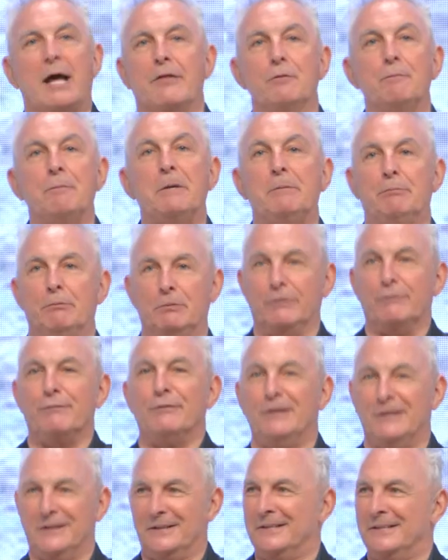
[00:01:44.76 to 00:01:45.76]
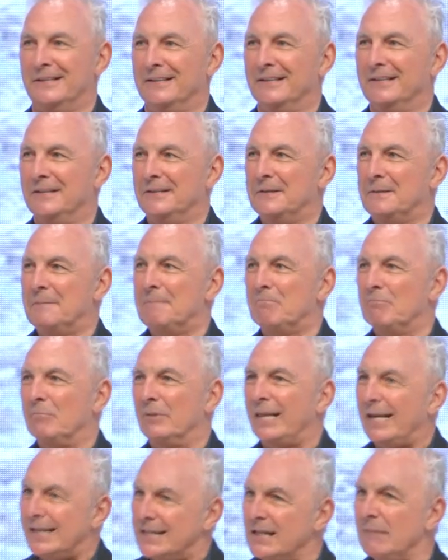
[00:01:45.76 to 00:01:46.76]
other people the villain, but
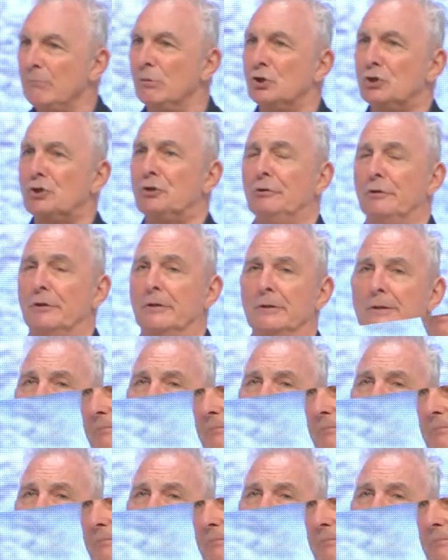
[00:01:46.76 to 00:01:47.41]
that's immature.